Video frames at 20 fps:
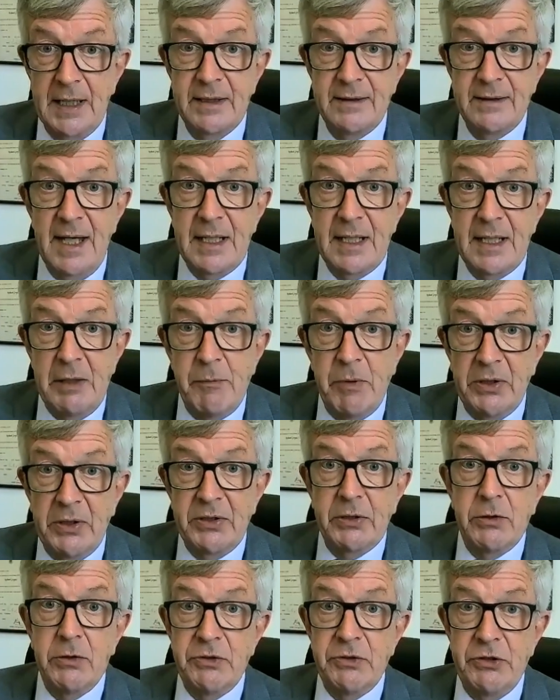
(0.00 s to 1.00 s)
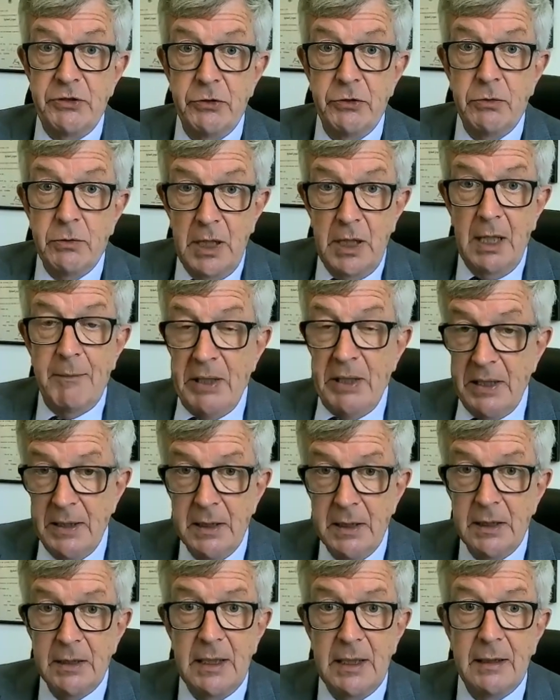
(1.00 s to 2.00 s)
That's exactly what they're going to do. I
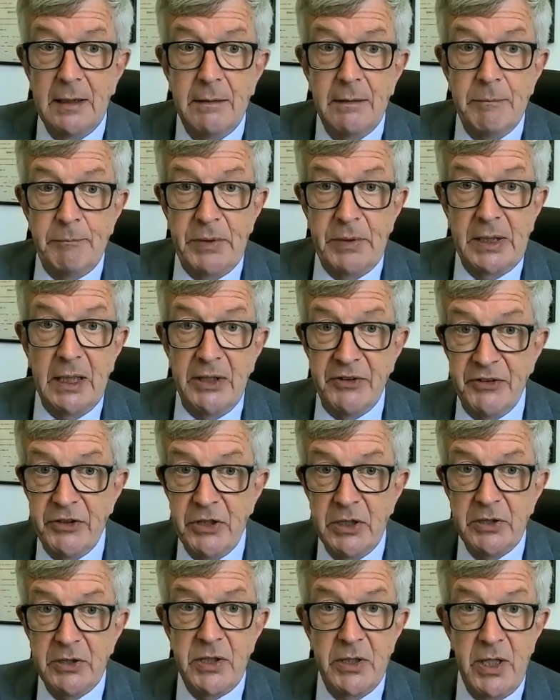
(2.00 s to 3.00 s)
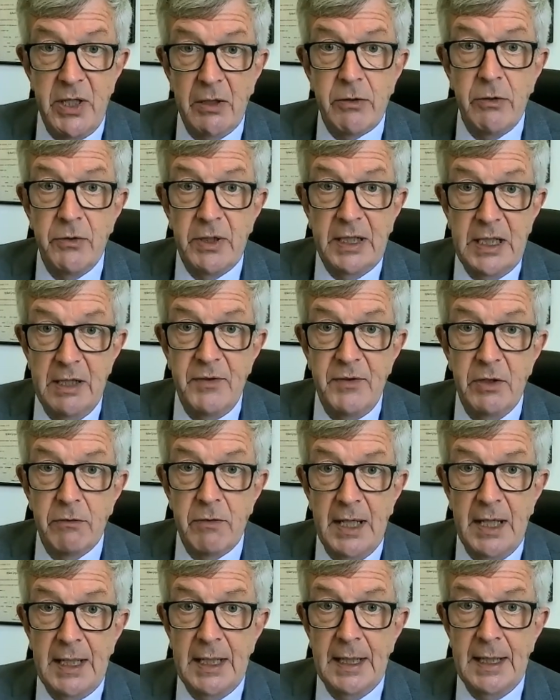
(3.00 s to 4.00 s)
mean, because they're not going to give
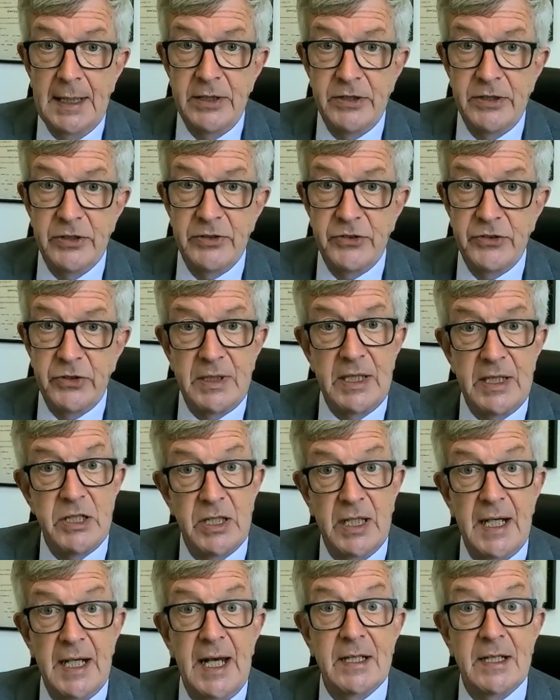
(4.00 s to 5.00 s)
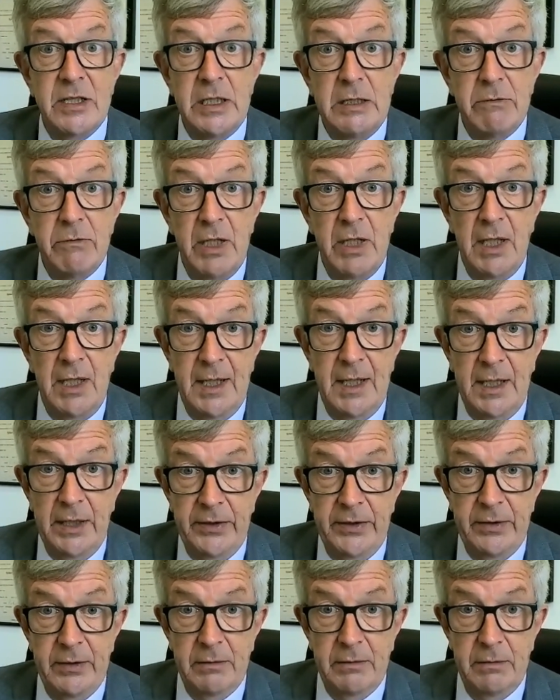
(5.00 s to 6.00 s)
you regulations that you can actually rely
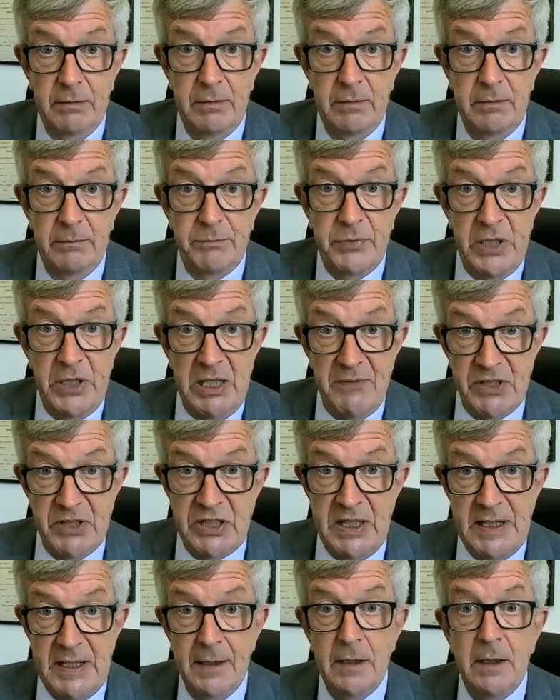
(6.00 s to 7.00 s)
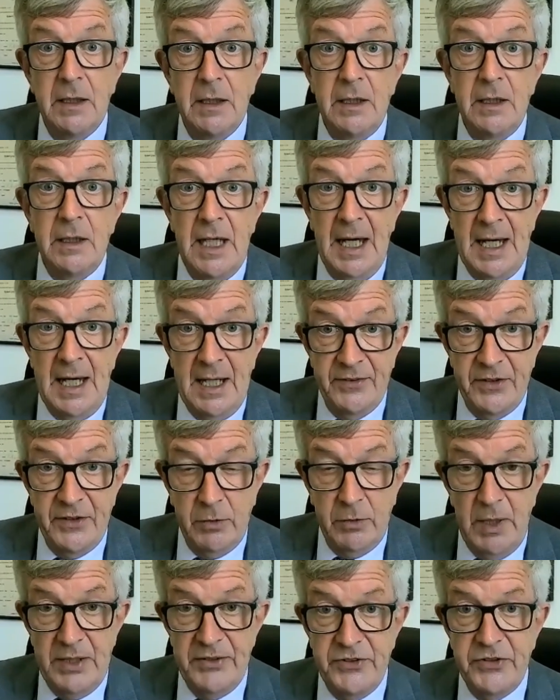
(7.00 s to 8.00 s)
on. Previously, you
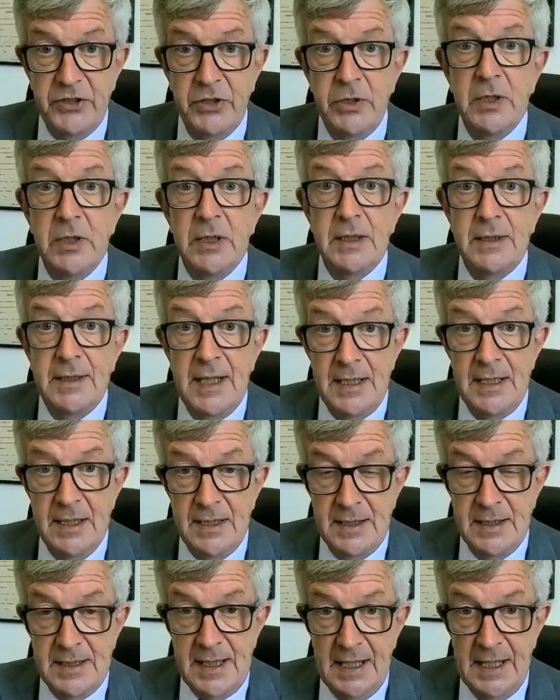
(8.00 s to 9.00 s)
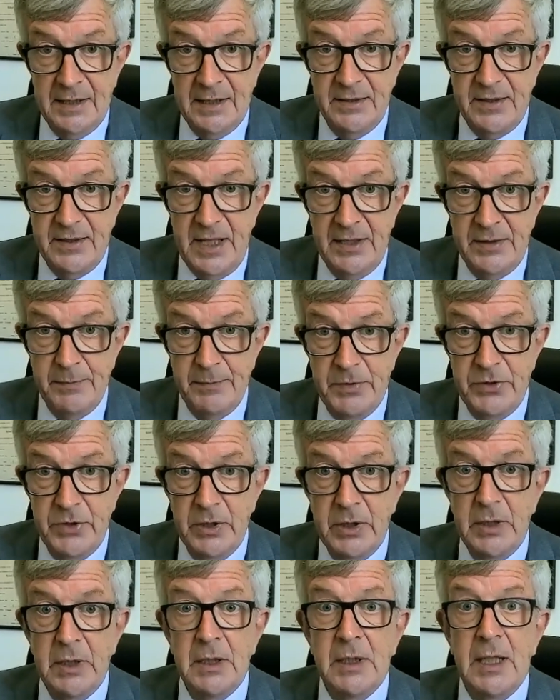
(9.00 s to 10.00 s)
asked the question, then you did the health
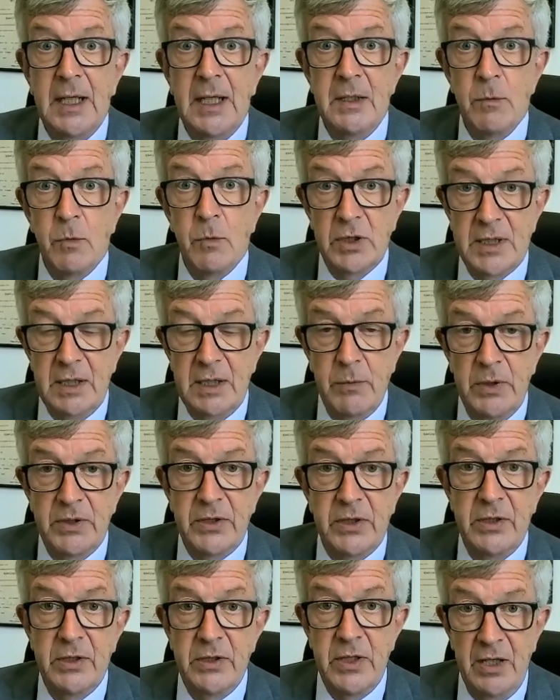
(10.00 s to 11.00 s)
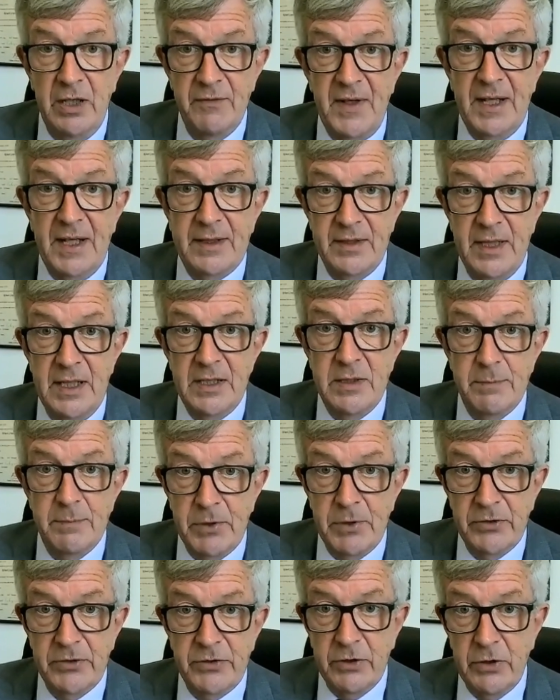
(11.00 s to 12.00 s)
assessment, and you worked out whether a
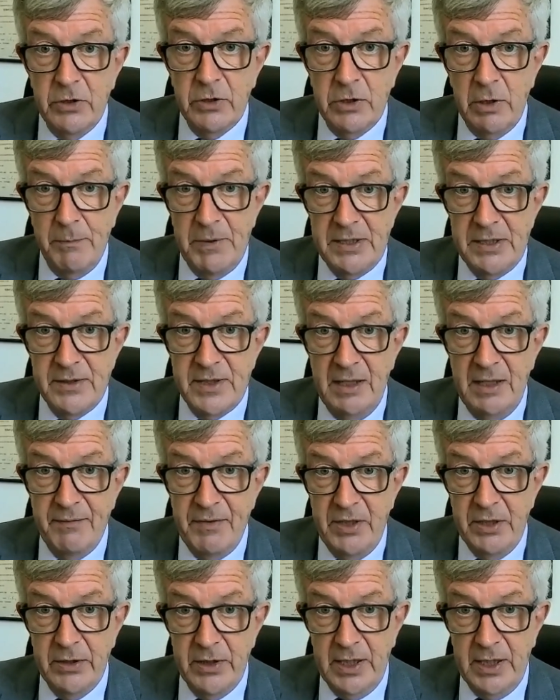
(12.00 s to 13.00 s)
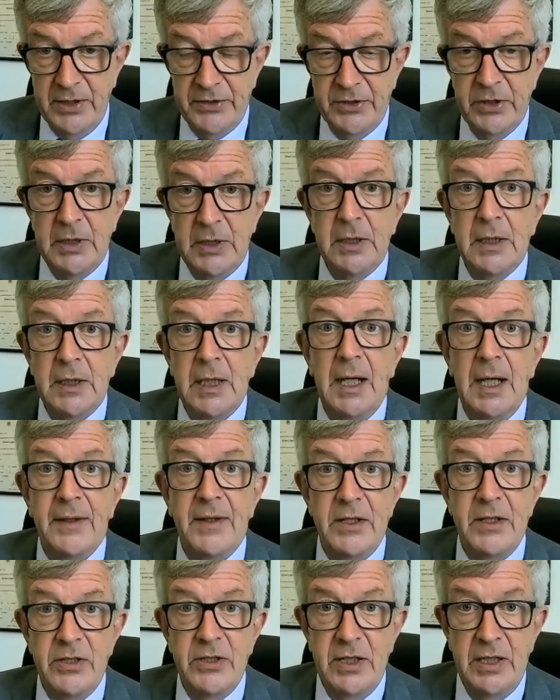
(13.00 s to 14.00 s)
non-vaccination person could come in safely or not.
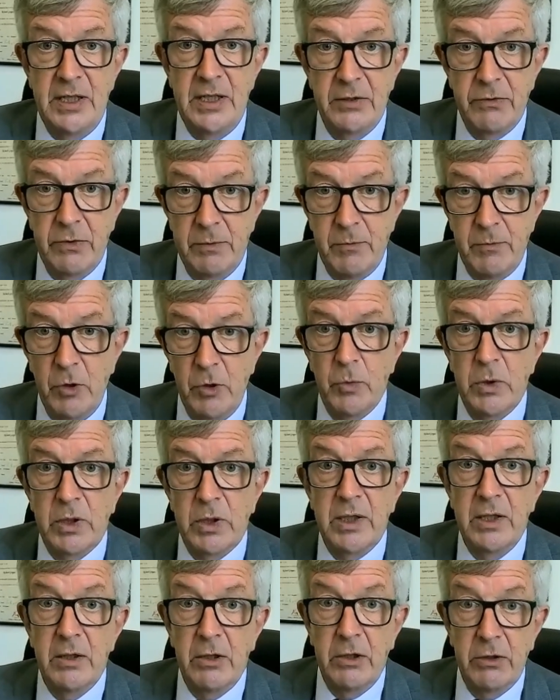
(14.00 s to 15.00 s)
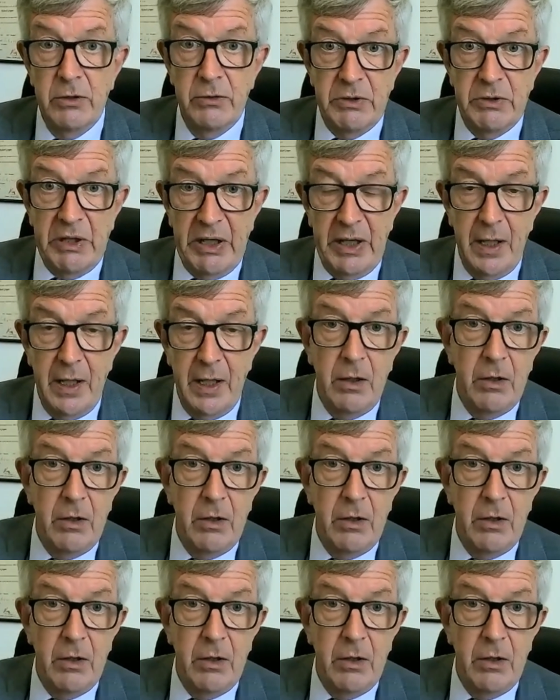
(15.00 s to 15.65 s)
And then you did either remote working or